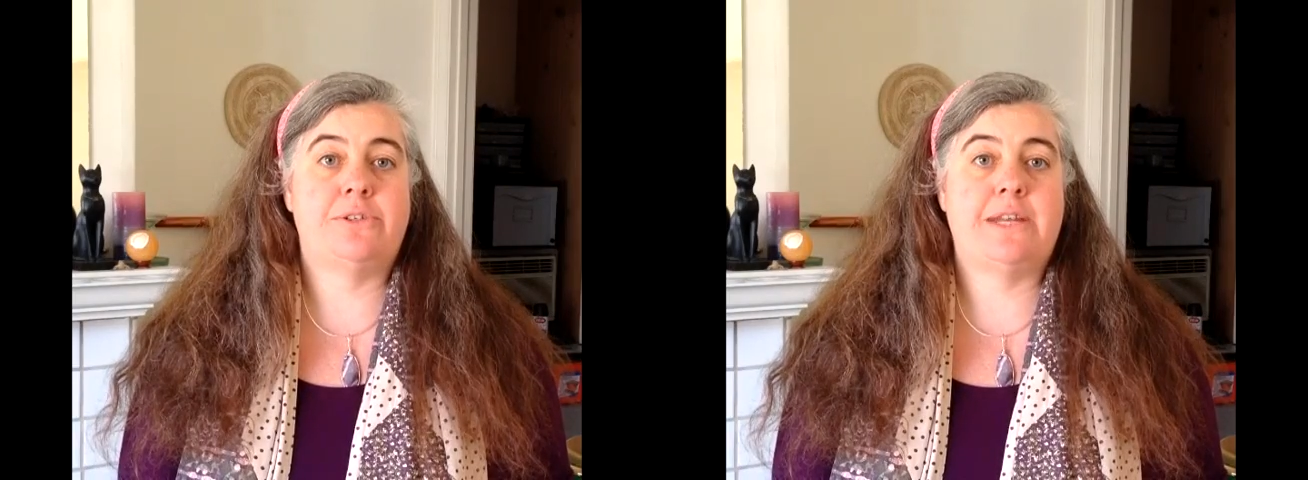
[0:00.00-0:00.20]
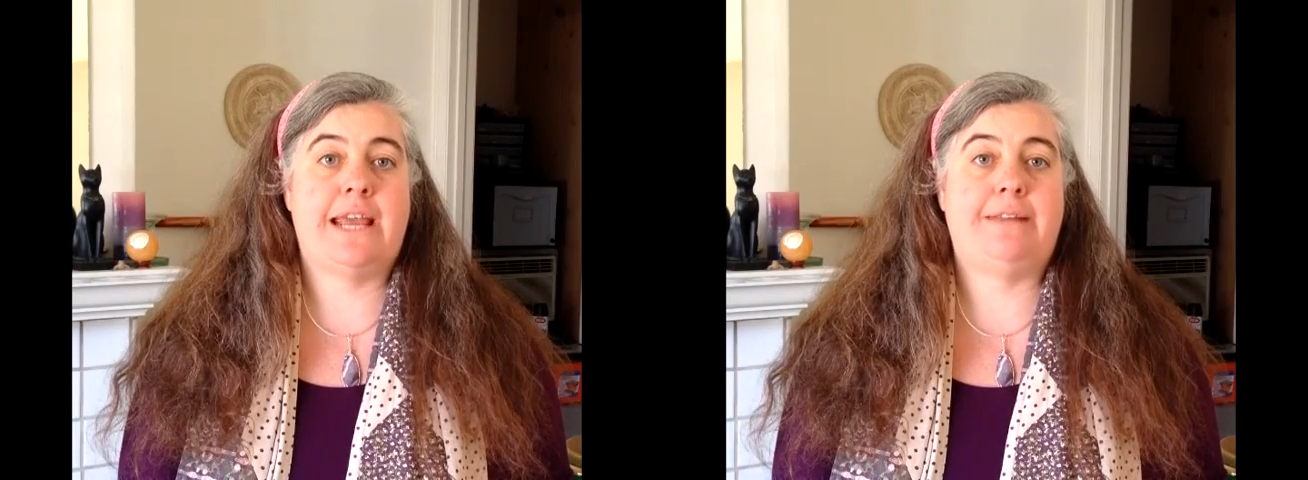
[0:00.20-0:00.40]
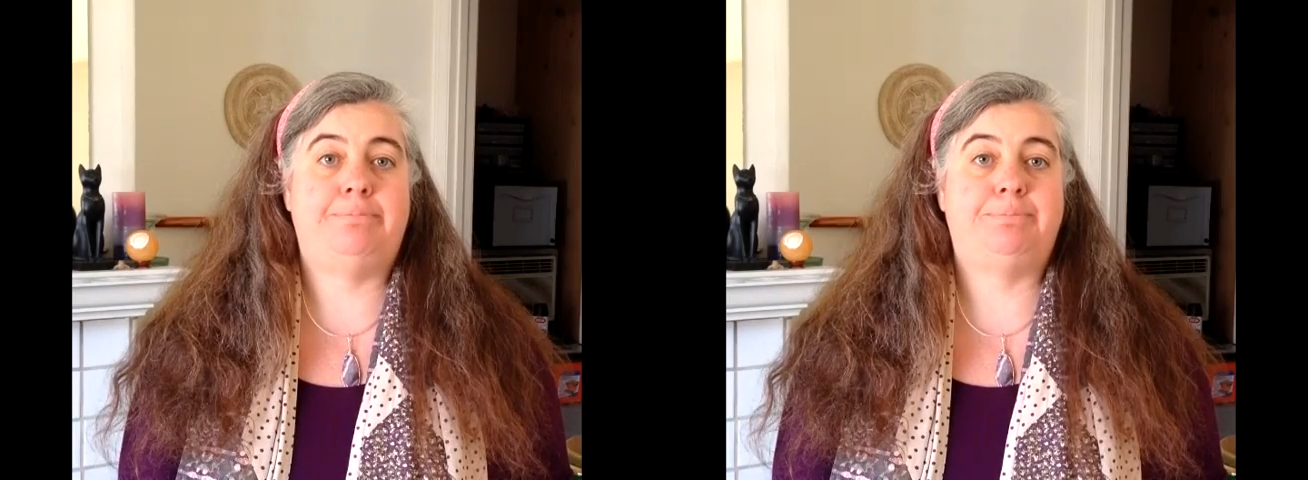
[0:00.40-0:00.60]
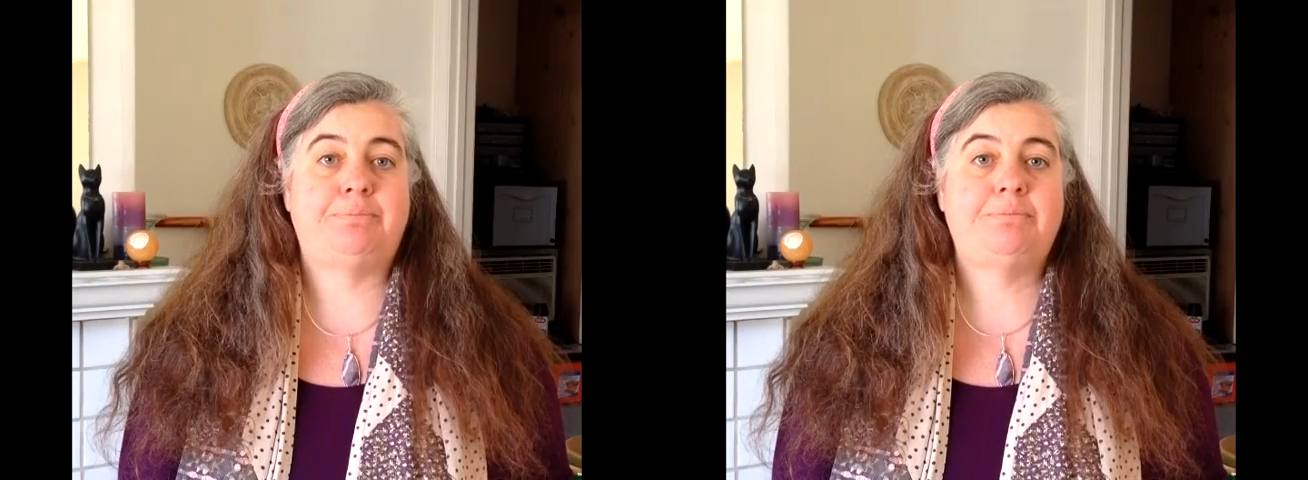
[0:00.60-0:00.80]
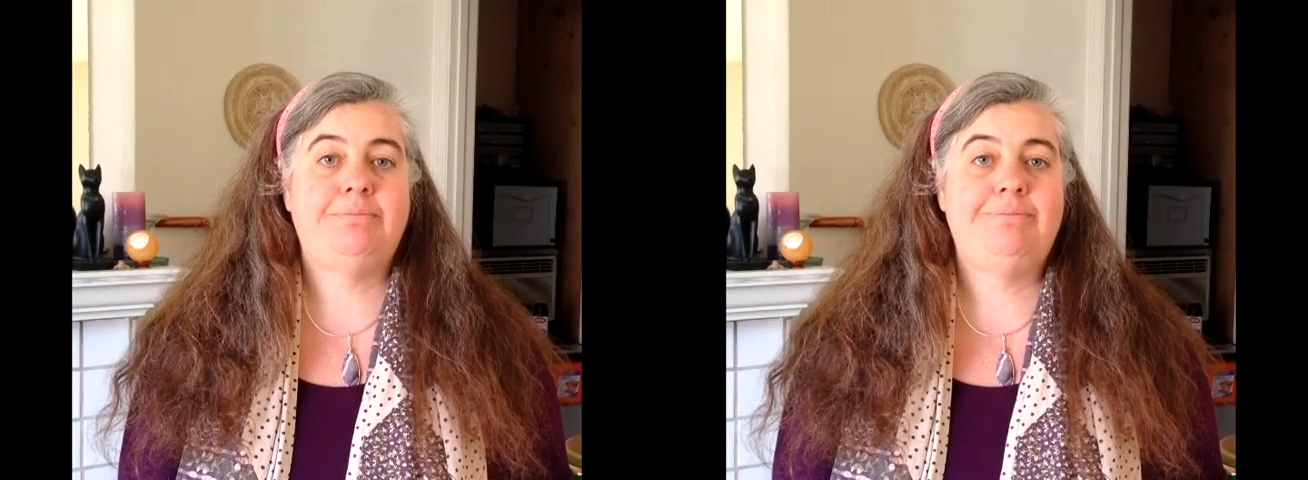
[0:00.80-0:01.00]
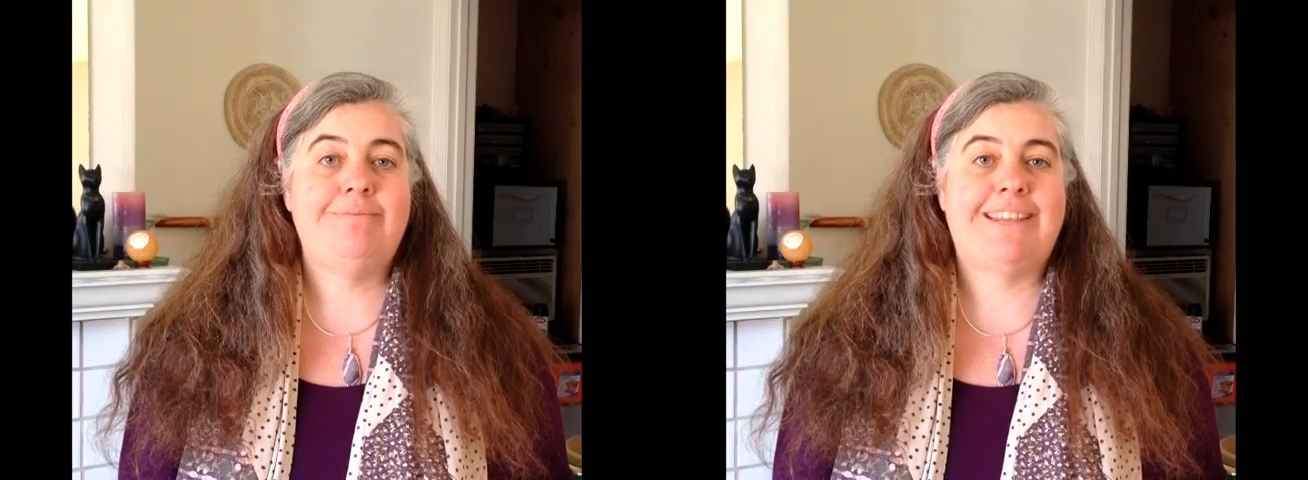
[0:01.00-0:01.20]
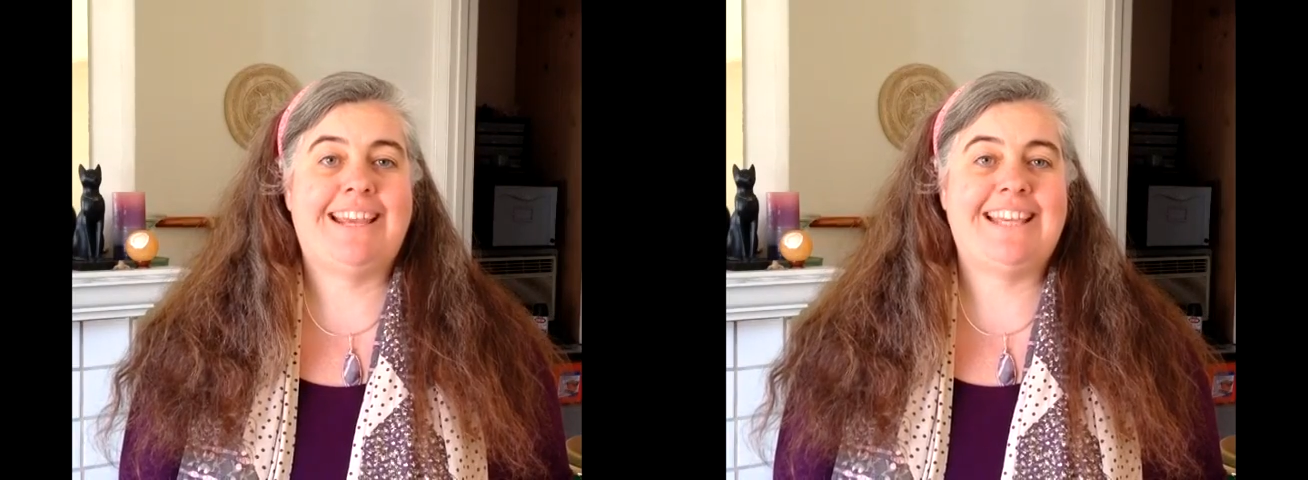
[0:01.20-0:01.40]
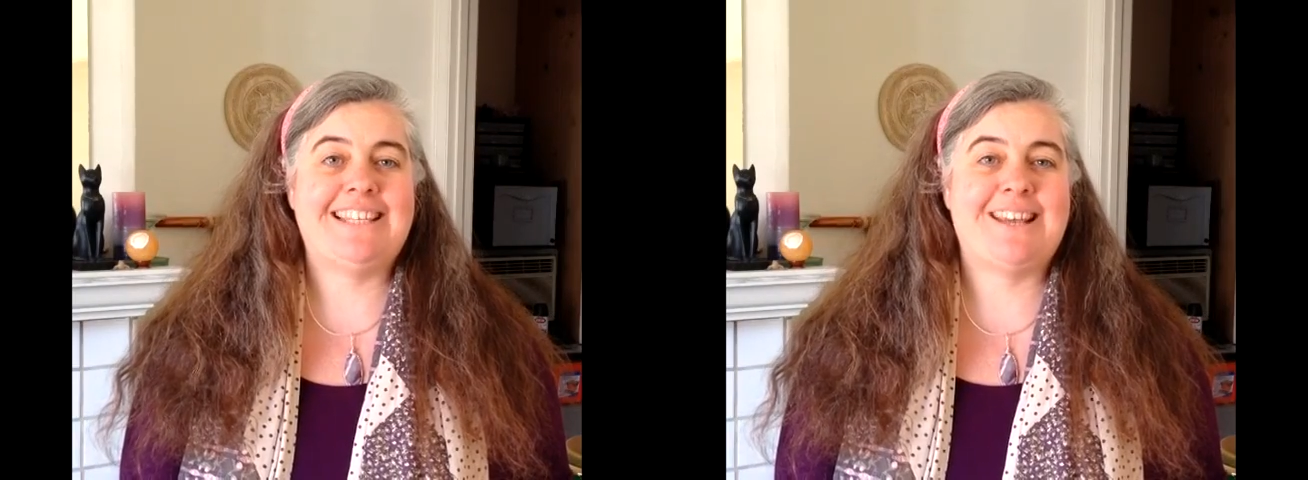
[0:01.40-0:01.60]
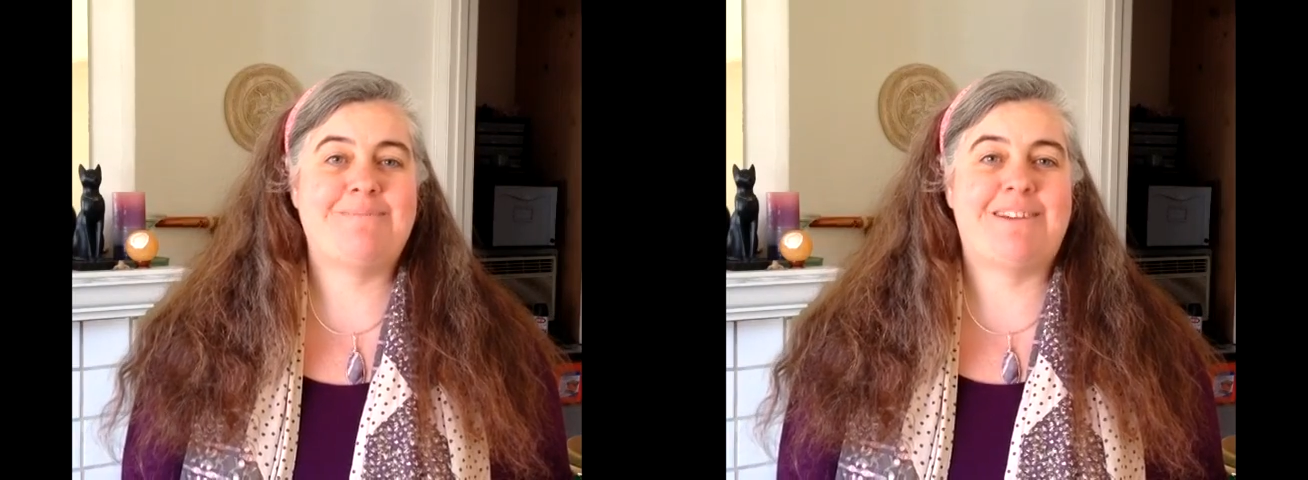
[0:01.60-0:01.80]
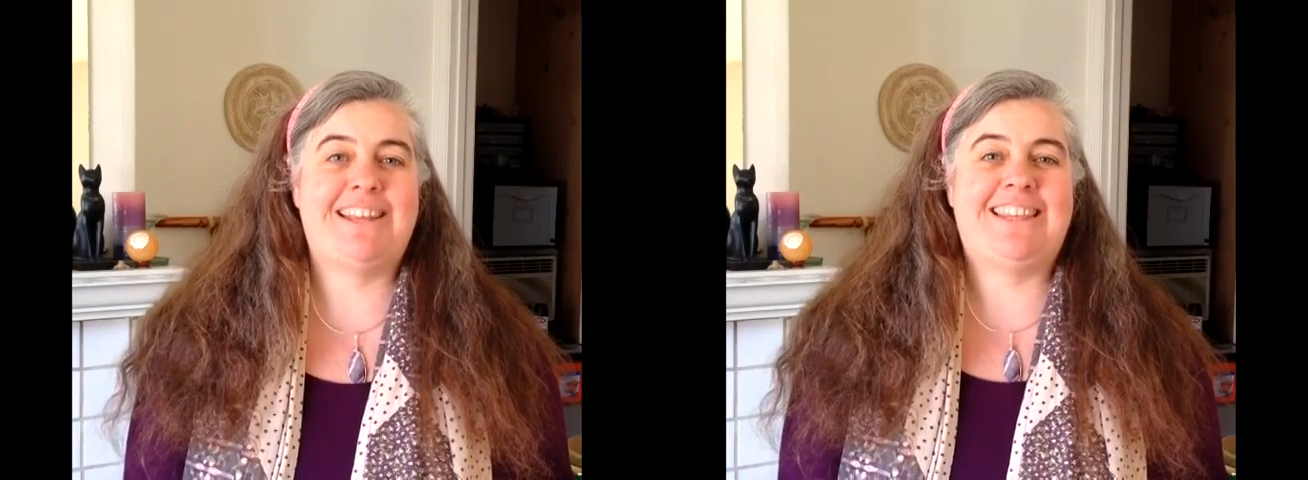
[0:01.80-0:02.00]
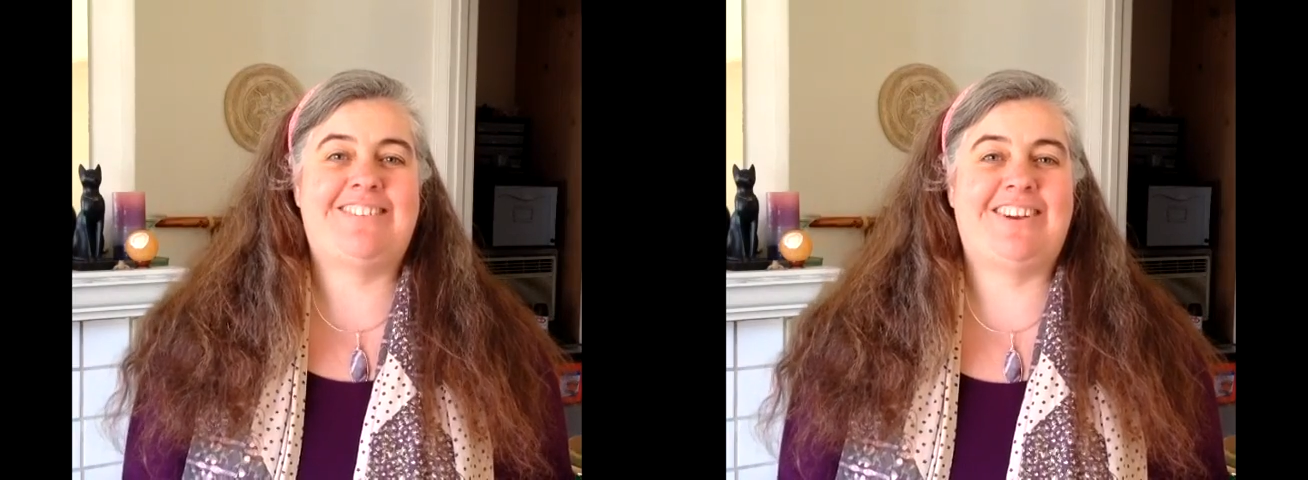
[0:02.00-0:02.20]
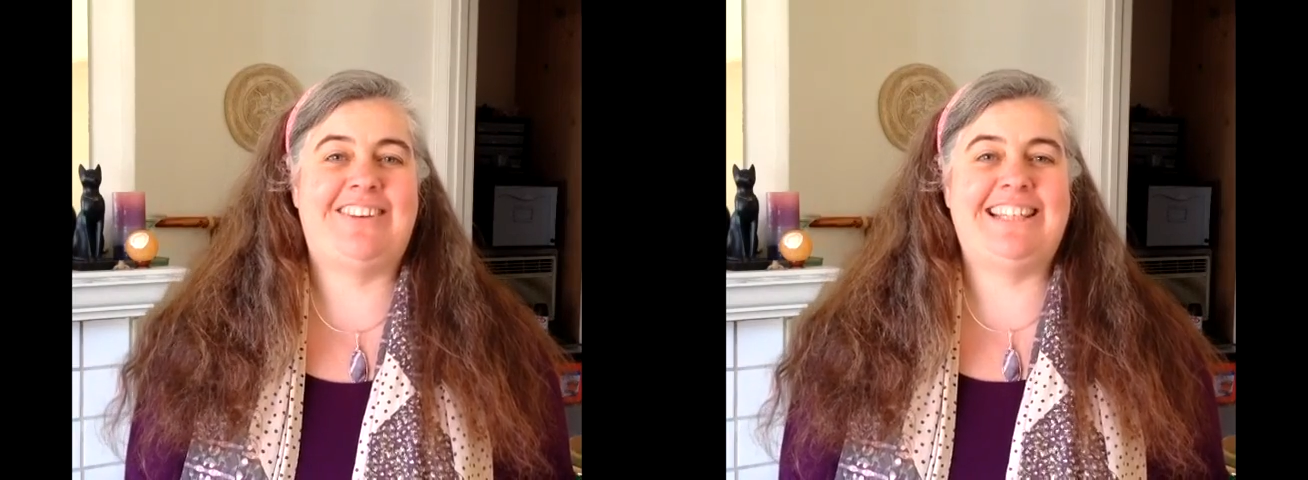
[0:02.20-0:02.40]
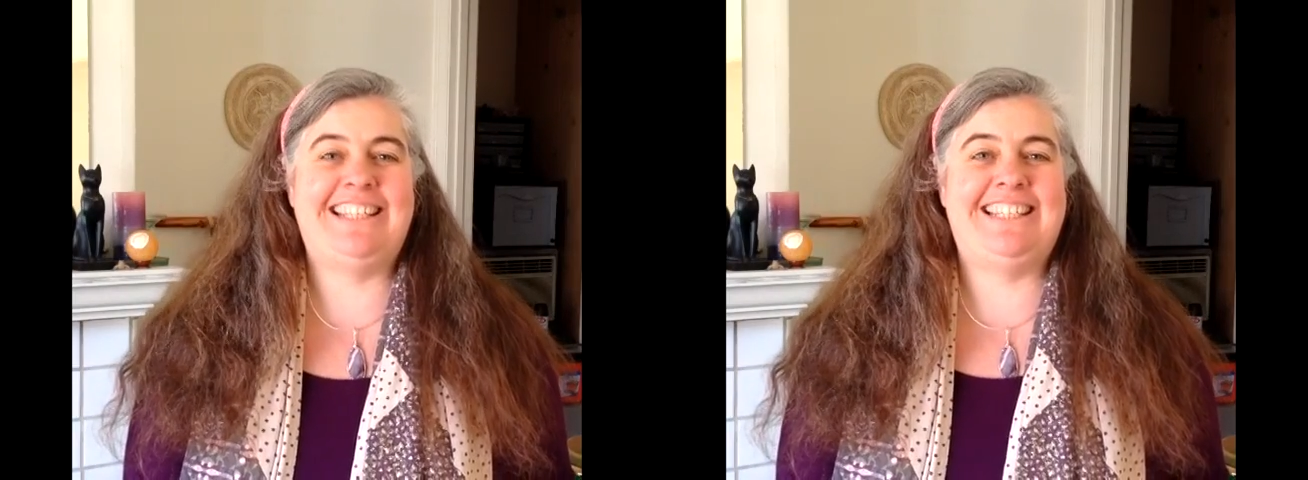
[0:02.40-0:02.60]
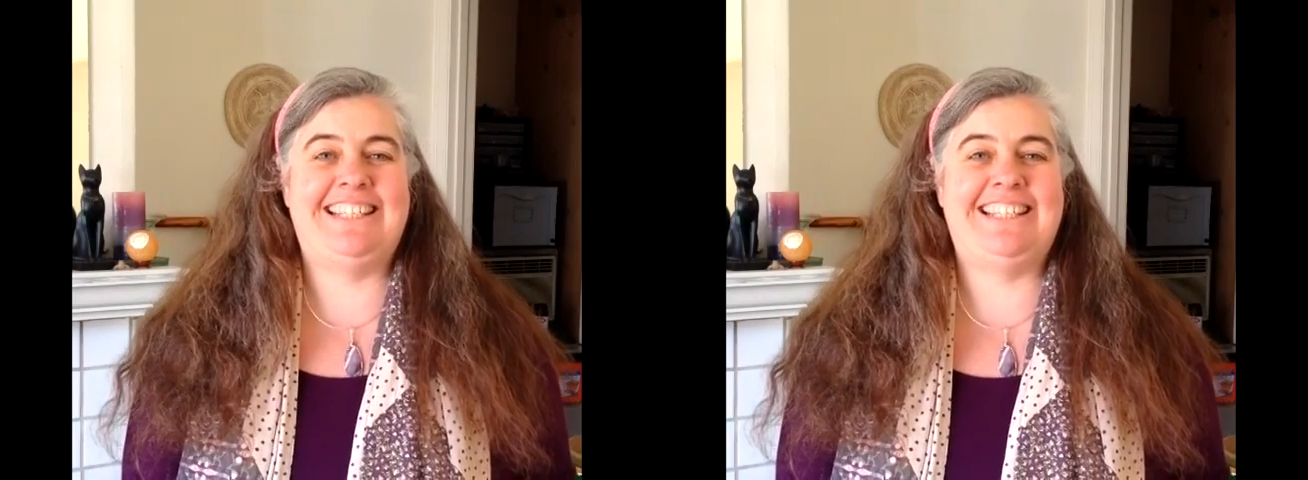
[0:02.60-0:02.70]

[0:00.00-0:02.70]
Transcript: state. Okay, take a breath, everyone.